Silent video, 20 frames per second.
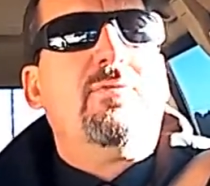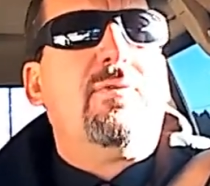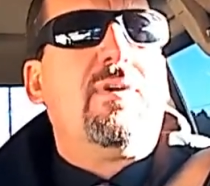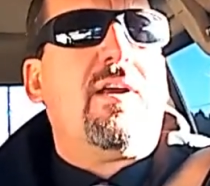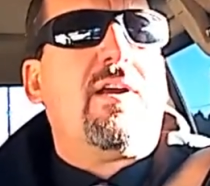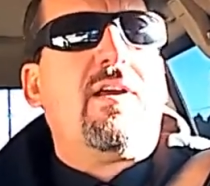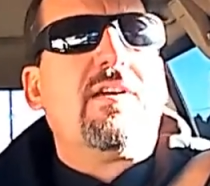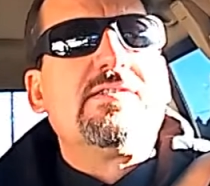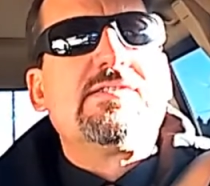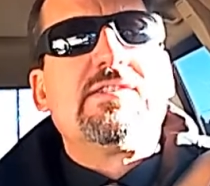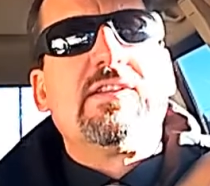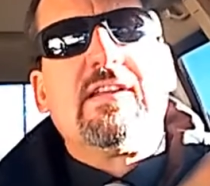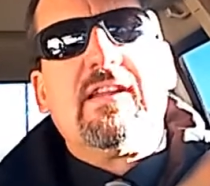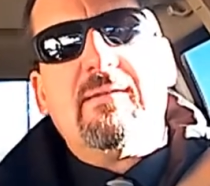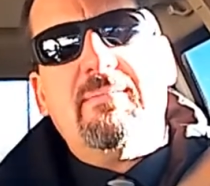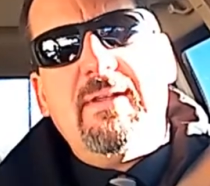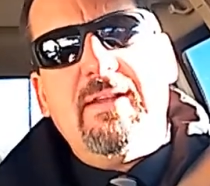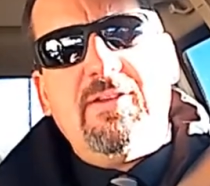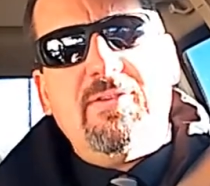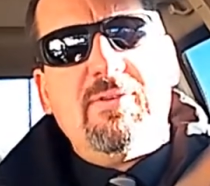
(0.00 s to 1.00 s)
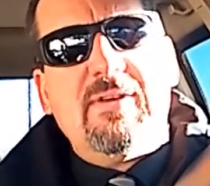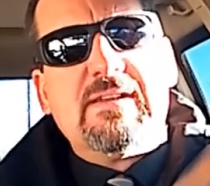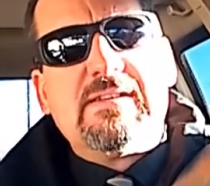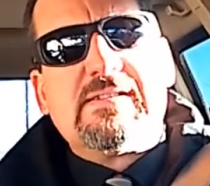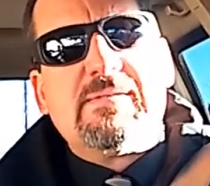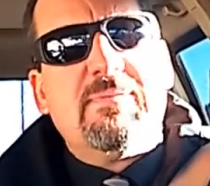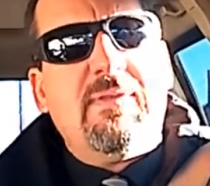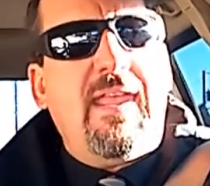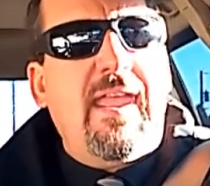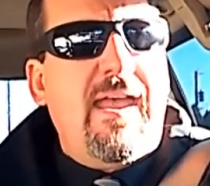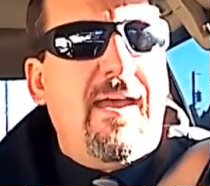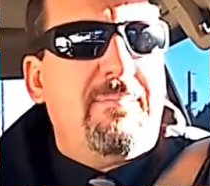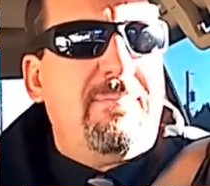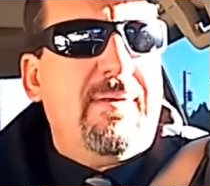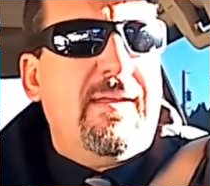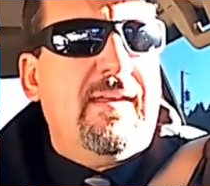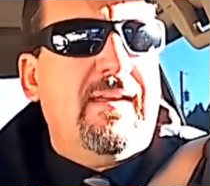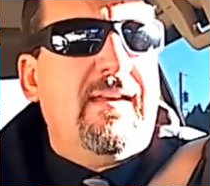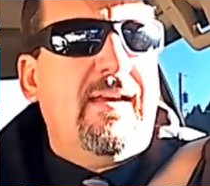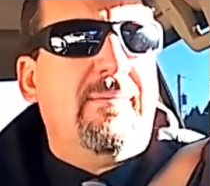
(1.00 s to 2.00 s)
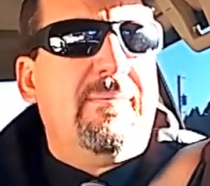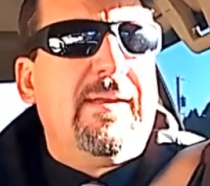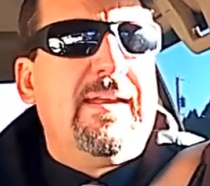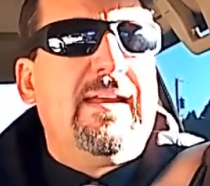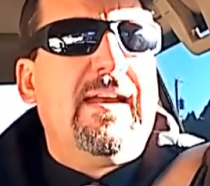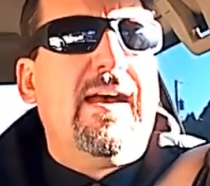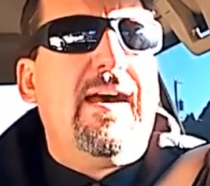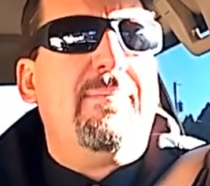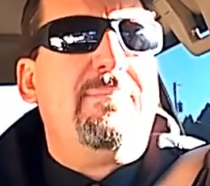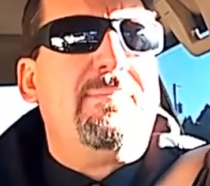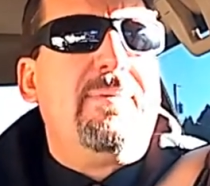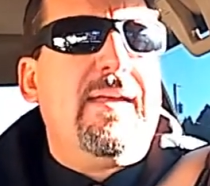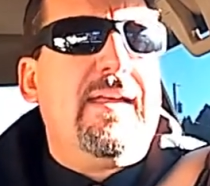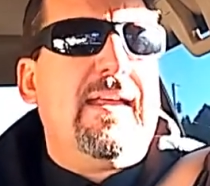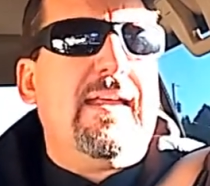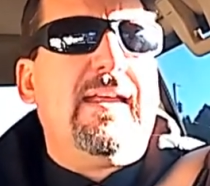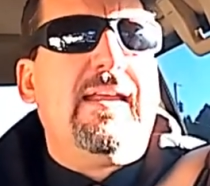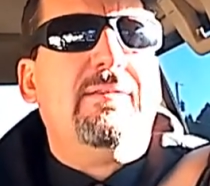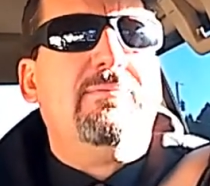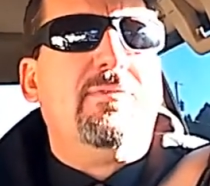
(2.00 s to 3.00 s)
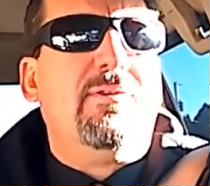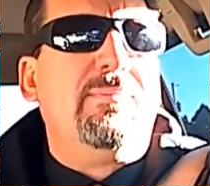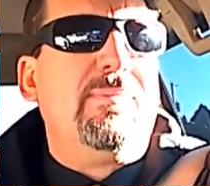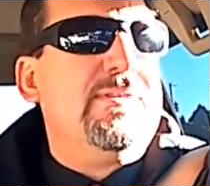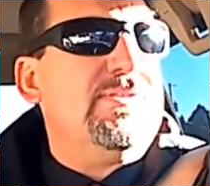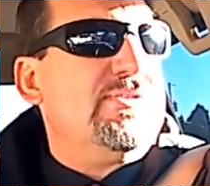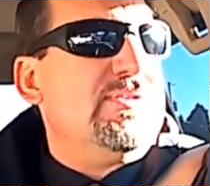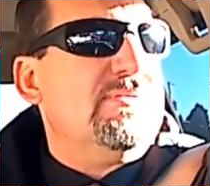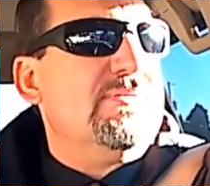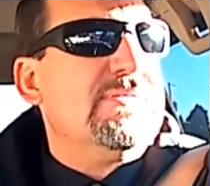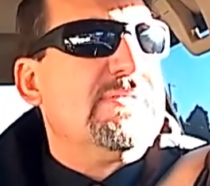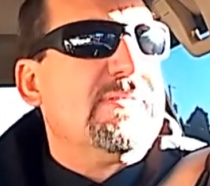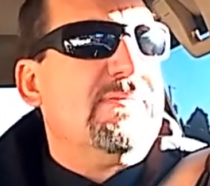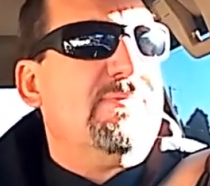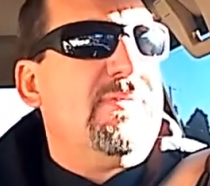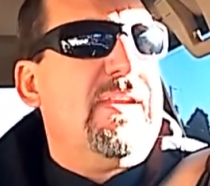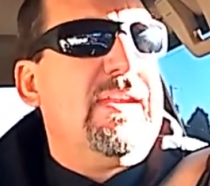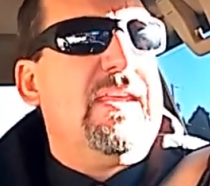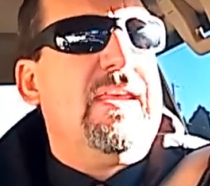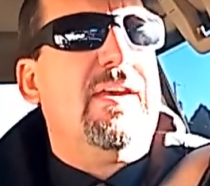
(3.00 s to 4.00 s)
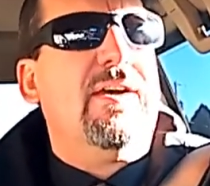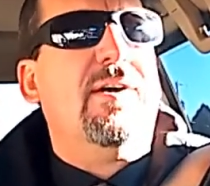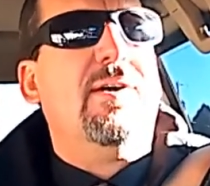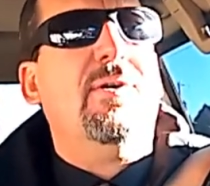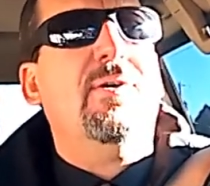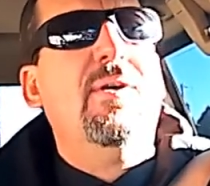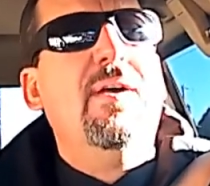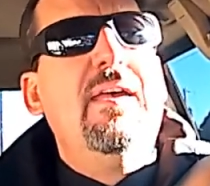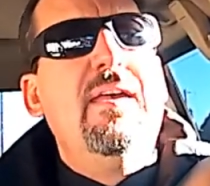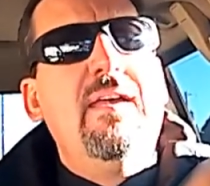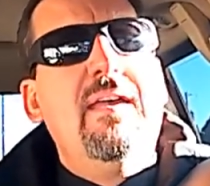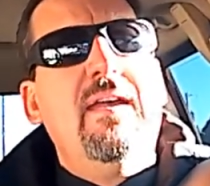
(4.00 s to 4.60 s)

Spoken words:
We are also going to be doing some camping coming up, and we'll be shooting some video